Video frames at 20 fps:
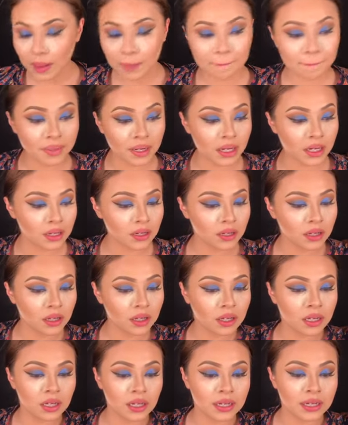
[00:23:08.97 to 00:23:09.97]
But
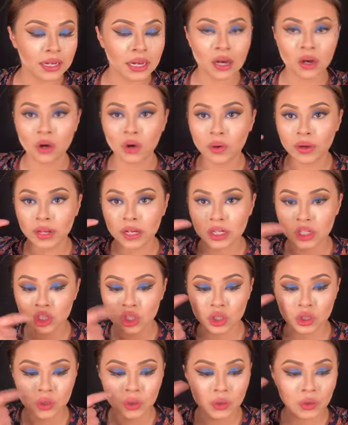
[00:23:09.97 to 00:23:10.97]
now going
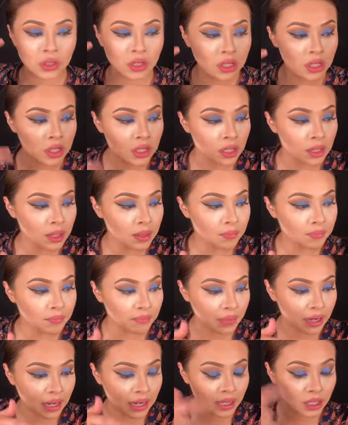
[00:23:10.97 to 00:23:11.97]
into
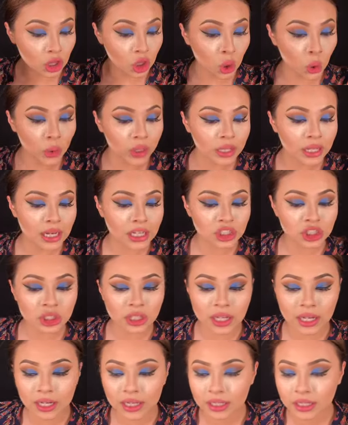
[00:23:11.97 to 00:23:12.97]
my lower
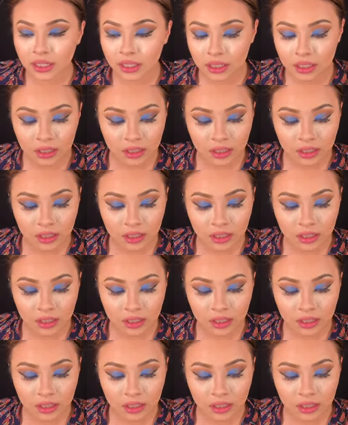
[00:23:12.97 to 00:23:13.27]
lash line,